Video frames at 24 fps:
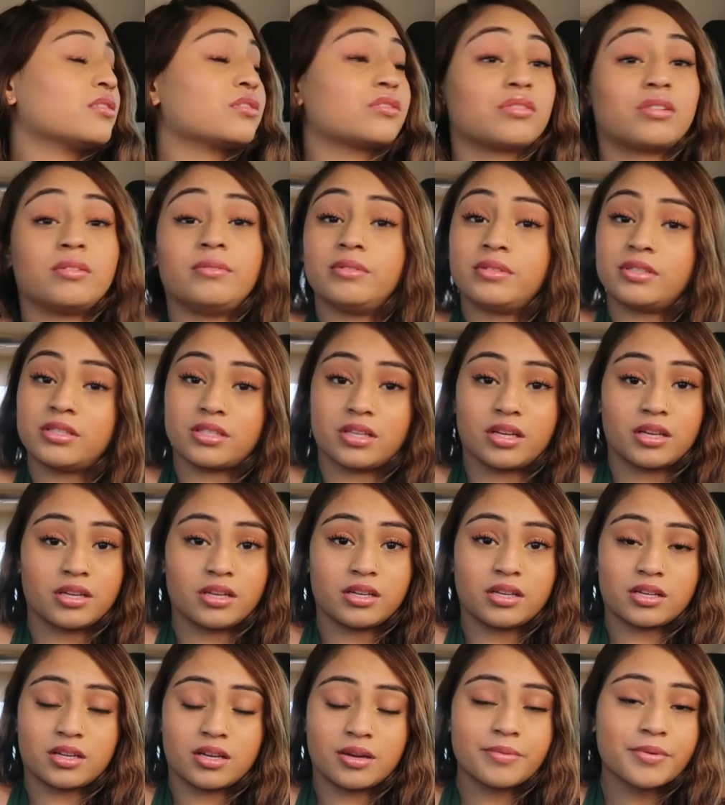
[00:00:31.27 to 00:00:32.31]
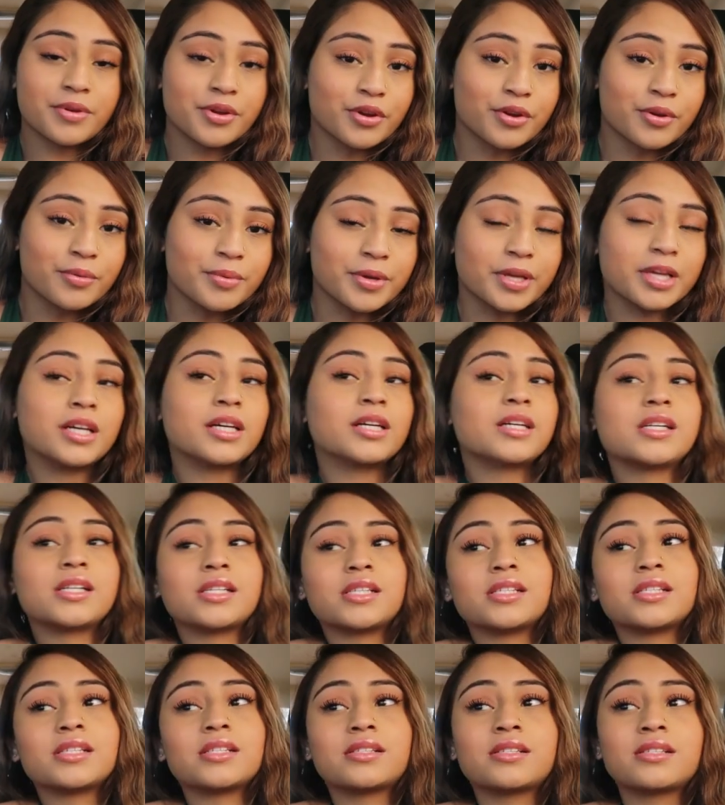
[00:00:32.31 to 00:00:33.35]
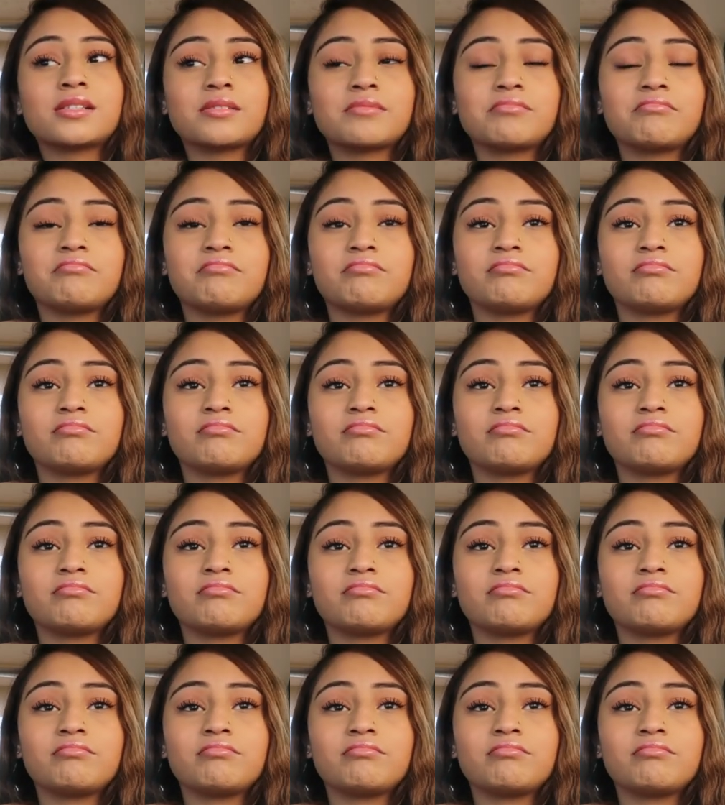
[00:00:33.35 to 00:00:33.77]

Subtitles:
So I'm excited to come here because